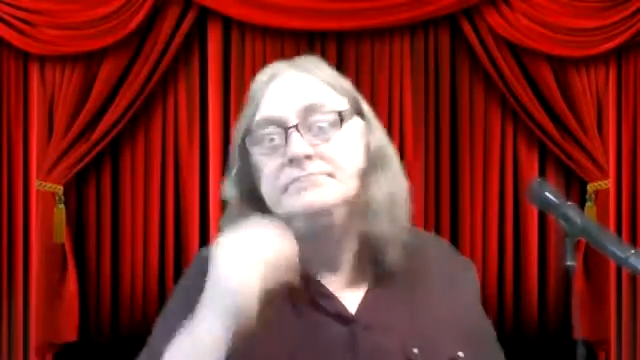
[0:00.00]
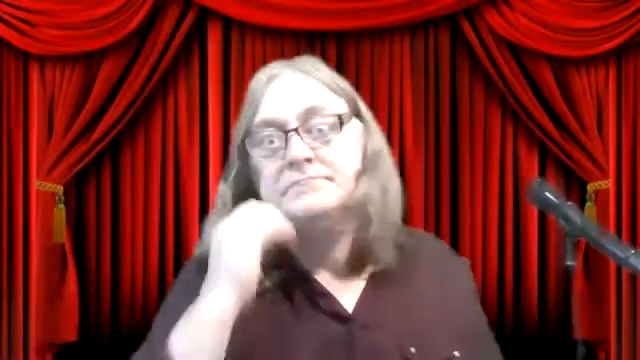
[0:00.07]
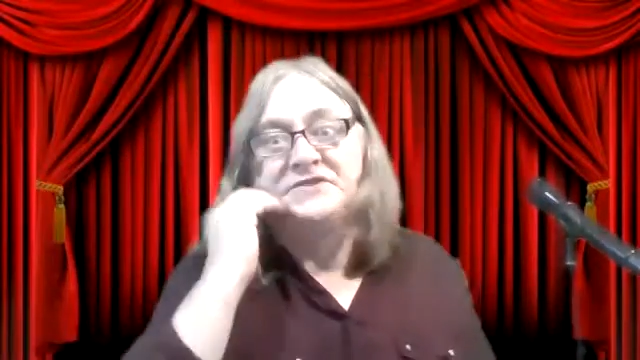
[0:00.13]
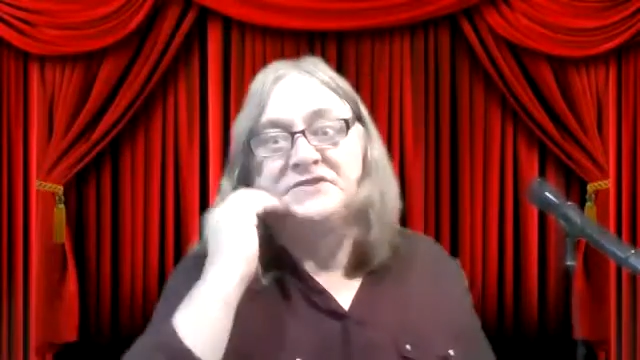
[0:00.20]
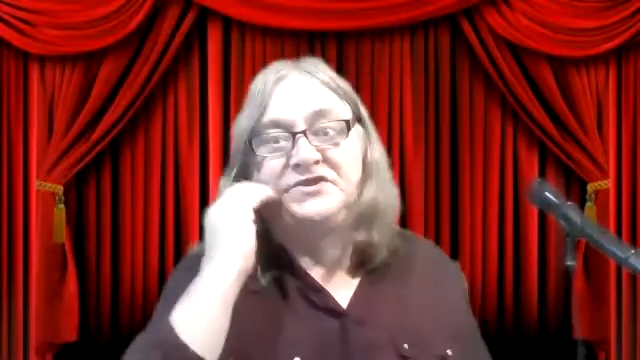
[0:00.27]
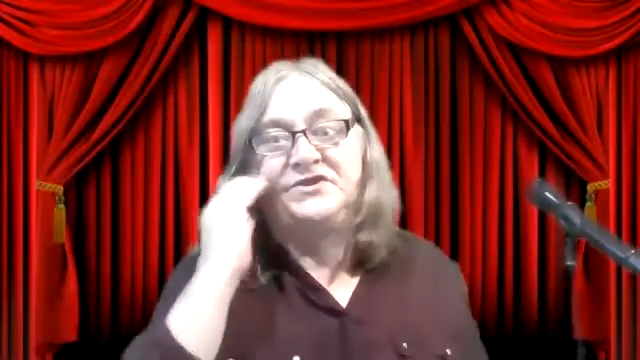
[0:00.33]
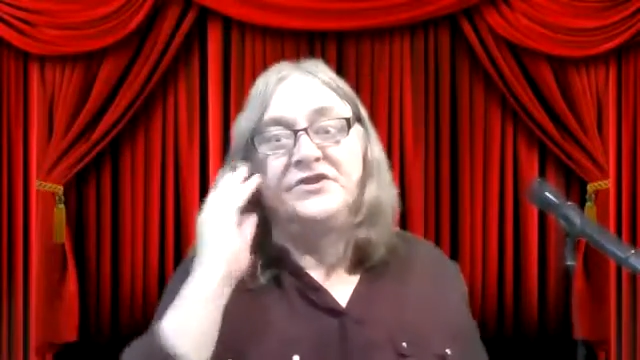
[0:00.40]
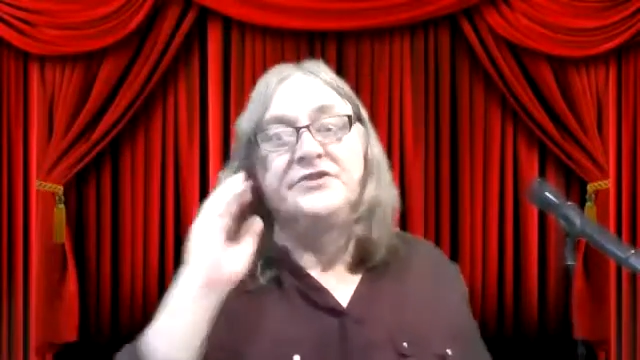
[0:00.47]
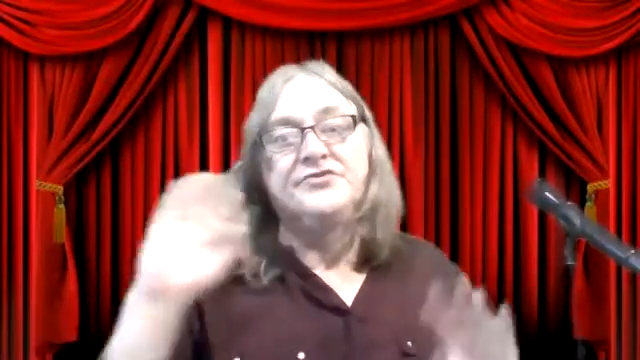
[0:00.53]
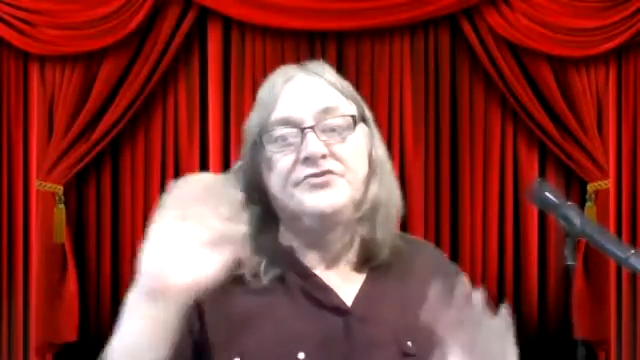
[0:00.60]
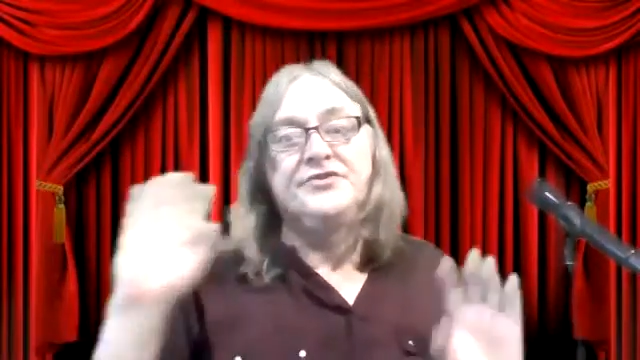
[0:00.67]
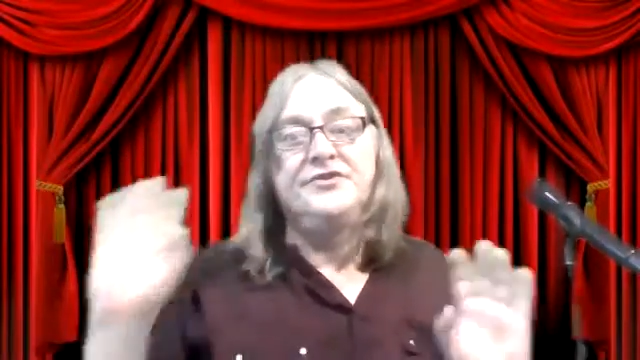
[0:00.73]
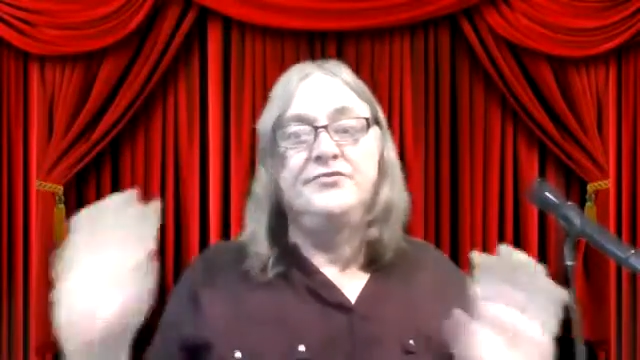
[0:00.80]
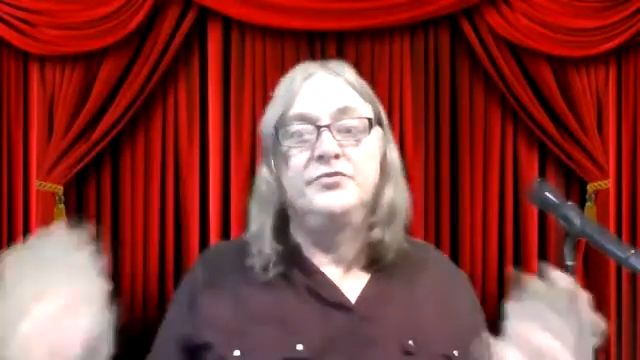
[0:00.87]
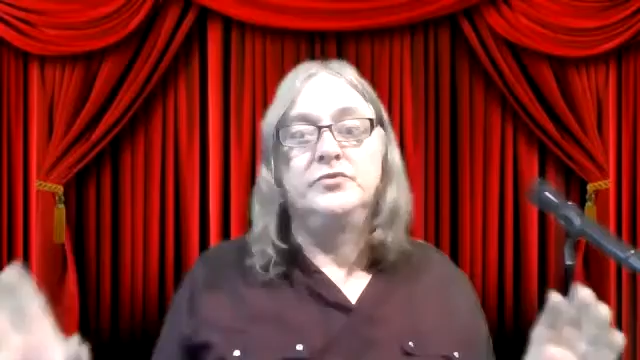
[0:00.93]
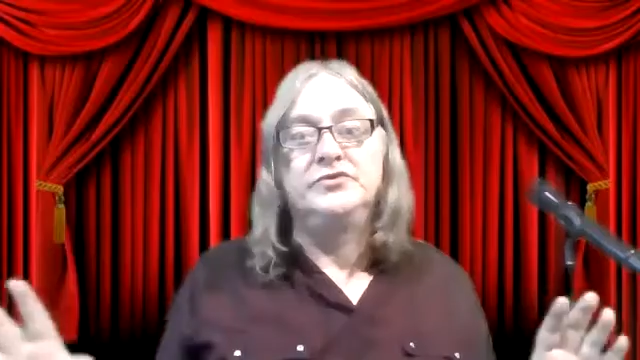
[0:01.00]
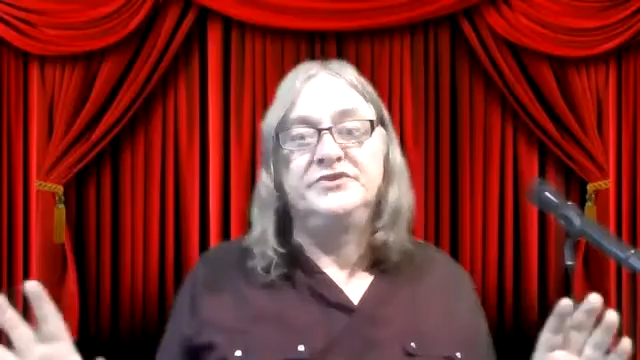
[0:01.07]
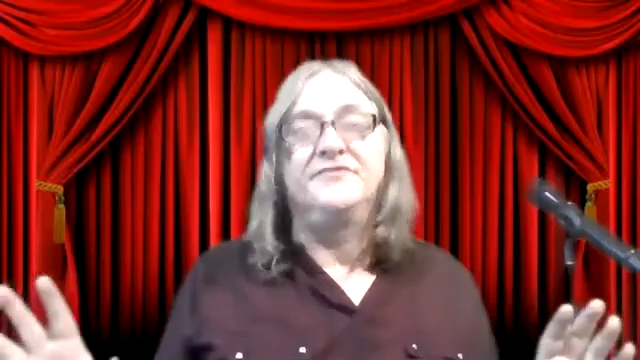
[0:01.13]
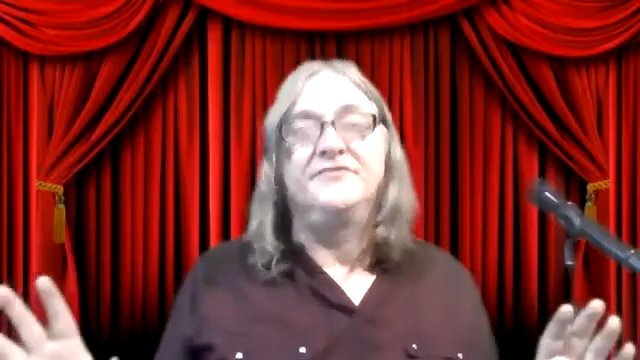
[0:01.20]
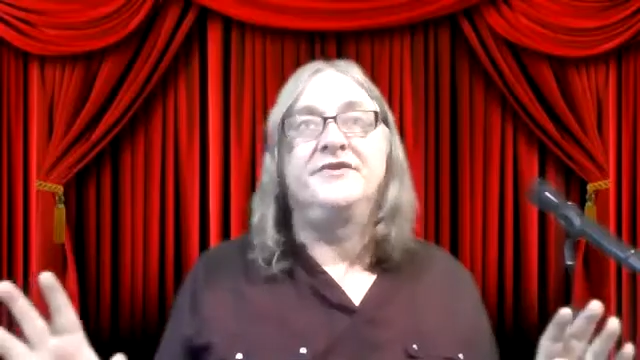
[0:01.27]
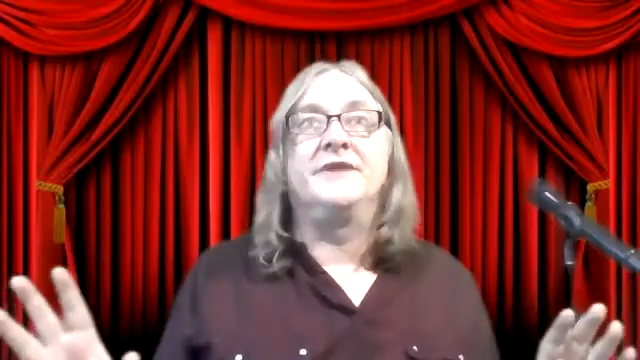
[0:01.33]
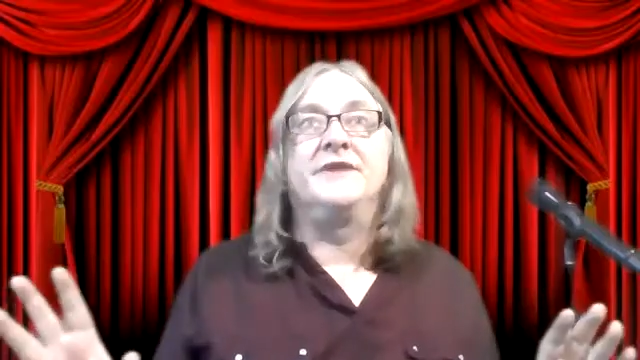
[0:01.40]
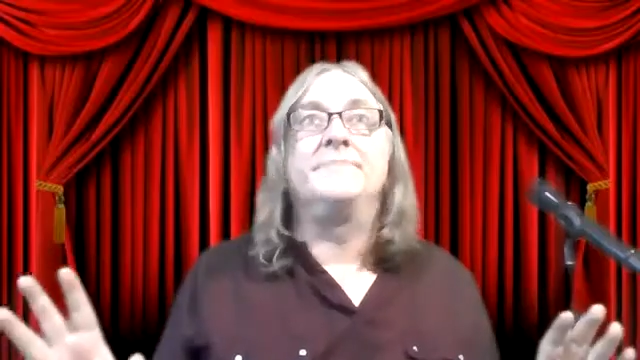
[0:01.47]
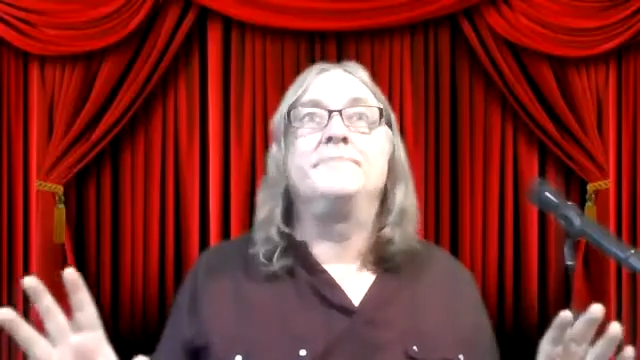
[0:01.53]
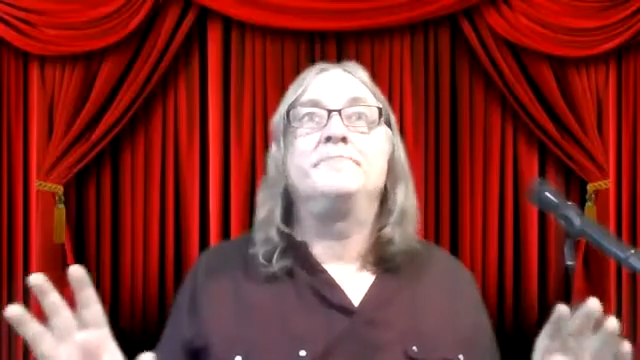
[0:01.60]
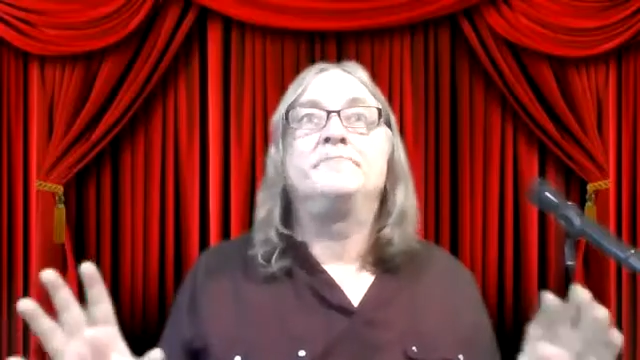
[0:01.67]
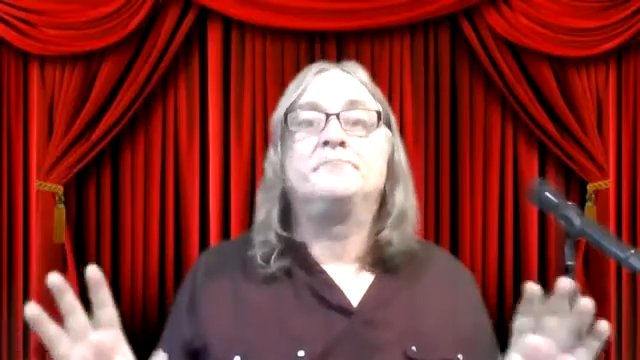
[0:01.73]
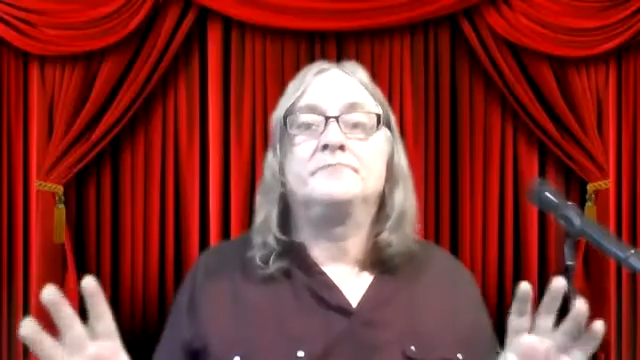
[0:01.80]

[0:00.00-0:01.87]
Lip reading: So those are any rules of thumb.